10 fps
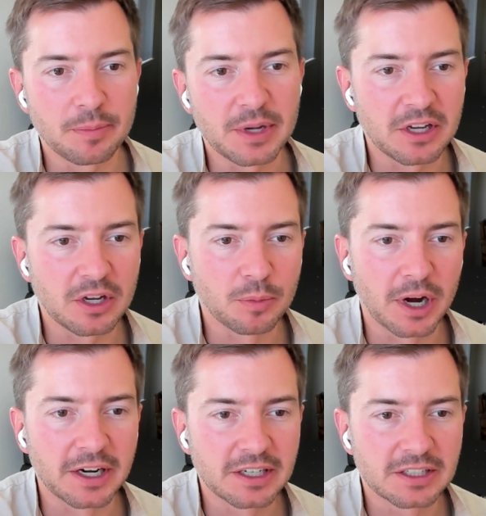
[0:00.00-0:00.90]
CPQ
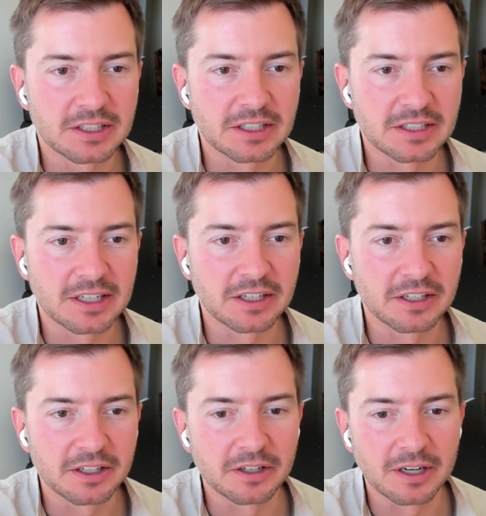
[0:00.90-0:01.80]
product to sell
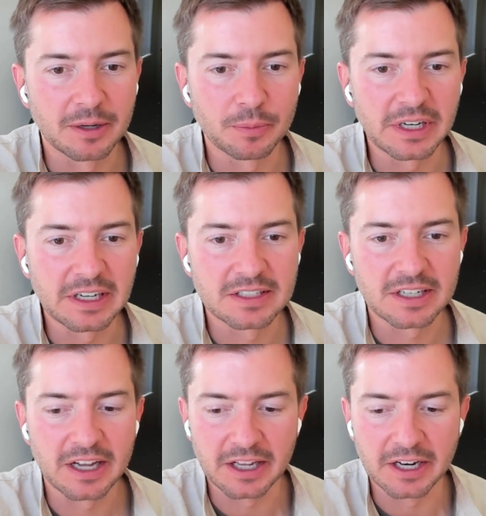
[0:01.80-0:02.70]
to other
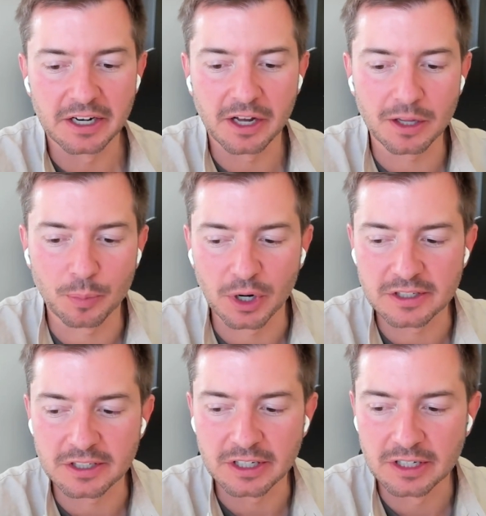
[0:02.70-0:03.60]
companies, and then another
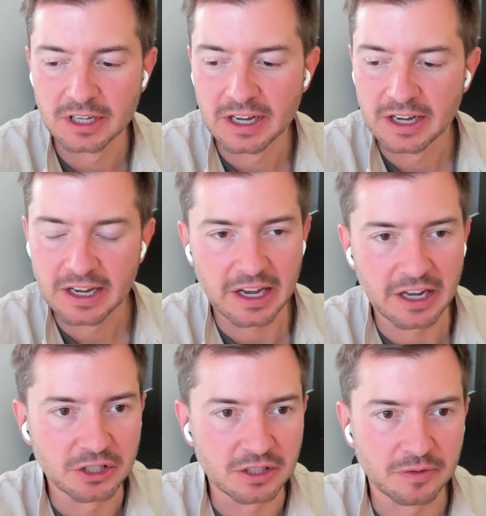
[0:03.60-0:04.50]
person
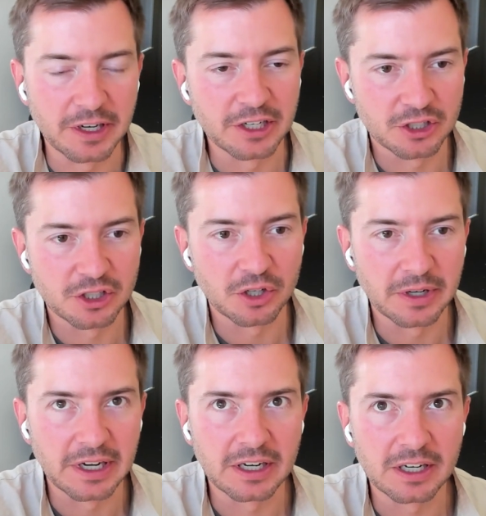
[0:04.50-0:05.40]
had just finished
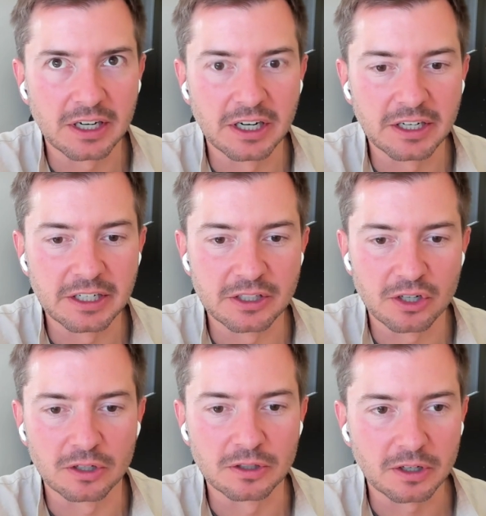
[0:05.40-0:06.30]
doing an
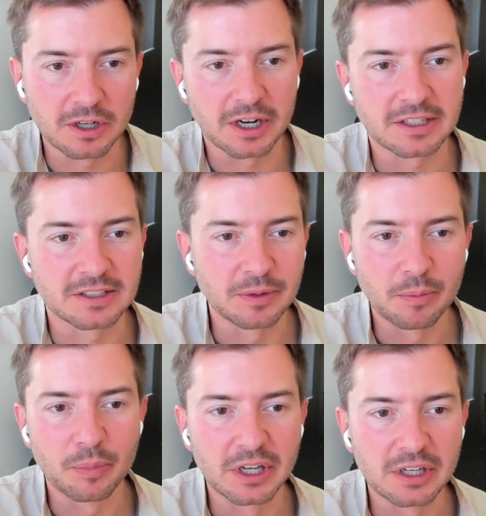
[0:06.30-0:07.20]
internal
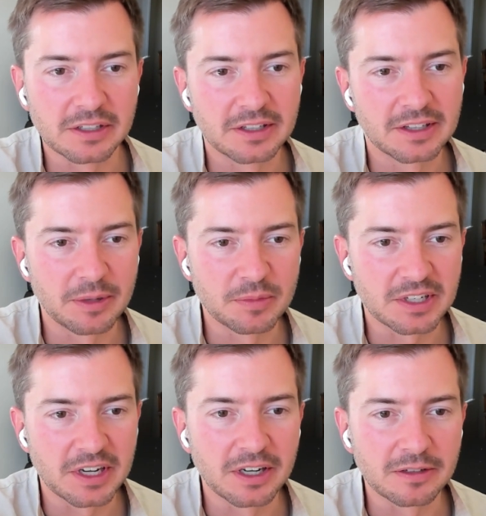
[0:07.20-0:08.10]
custom build
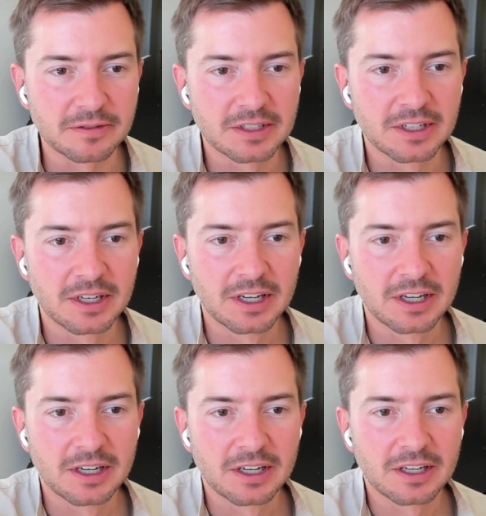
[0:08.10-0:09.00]
themselves.
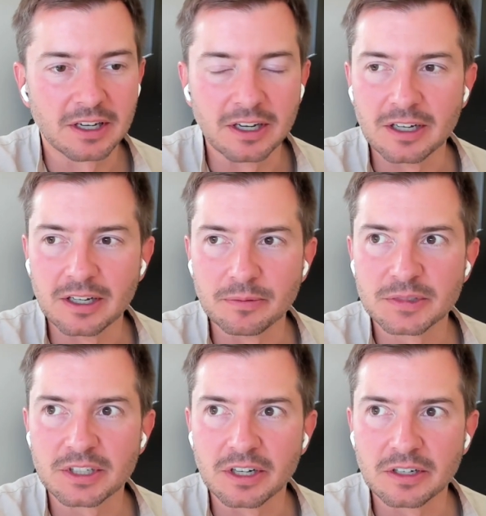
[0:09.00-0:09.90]

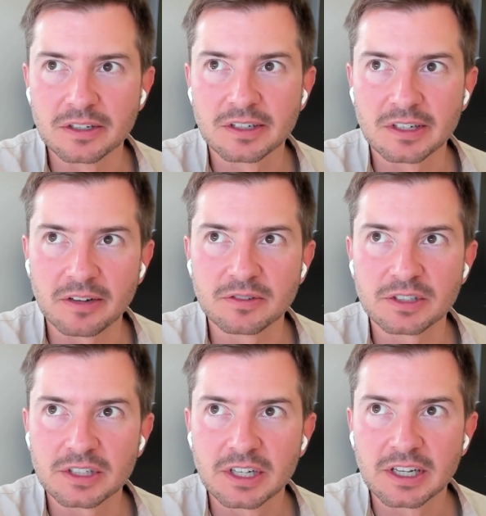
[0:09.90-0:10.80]
So it,
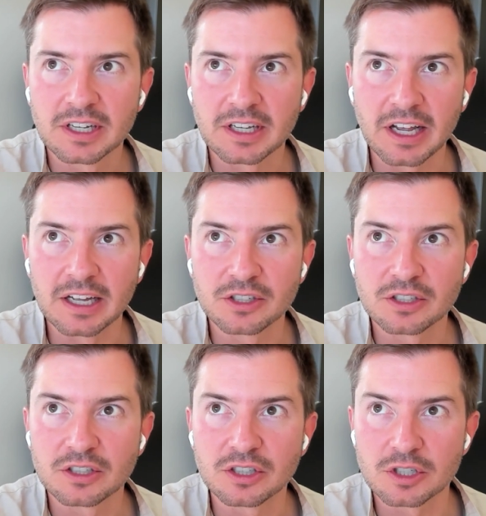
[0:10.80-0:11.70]
yeah,
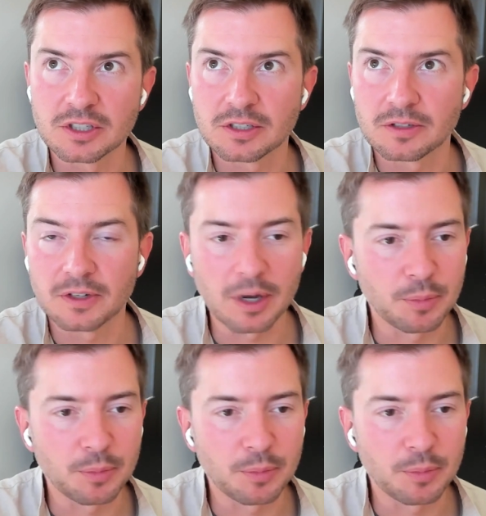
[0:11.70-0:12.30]
just a